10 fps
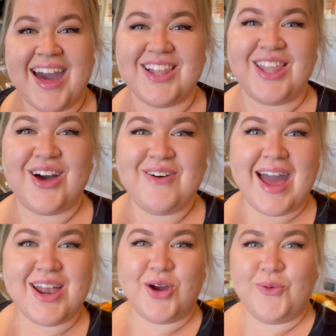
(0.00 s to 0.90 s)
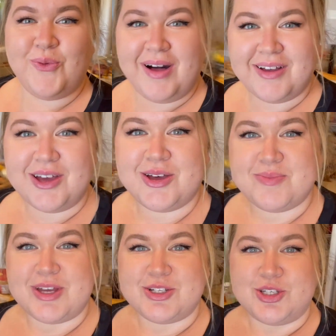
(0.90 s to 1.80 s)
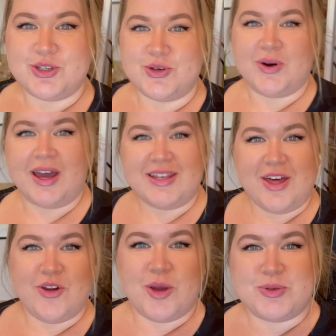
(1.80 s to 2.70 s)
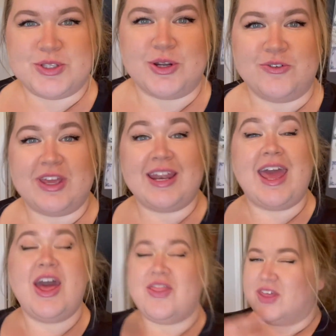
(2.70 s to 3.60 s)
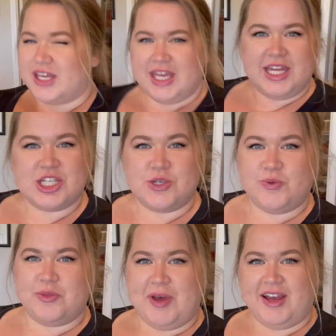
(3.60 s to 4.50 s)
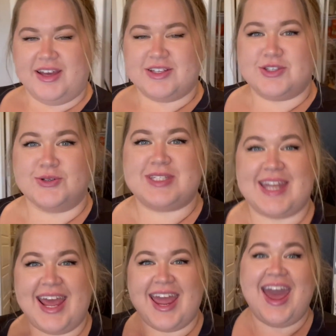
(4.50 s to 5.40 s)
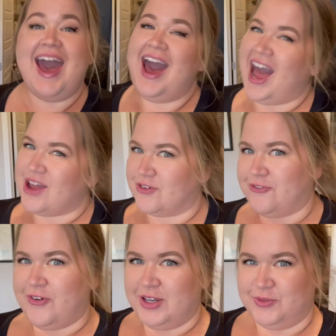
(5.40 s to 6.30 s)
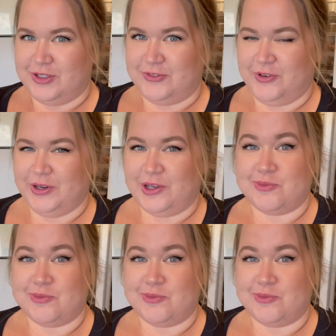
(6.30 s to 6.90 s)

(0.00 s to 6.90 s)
Hello and welcome to another episode of In the Kitchen with Becca. So today I have a fun one for you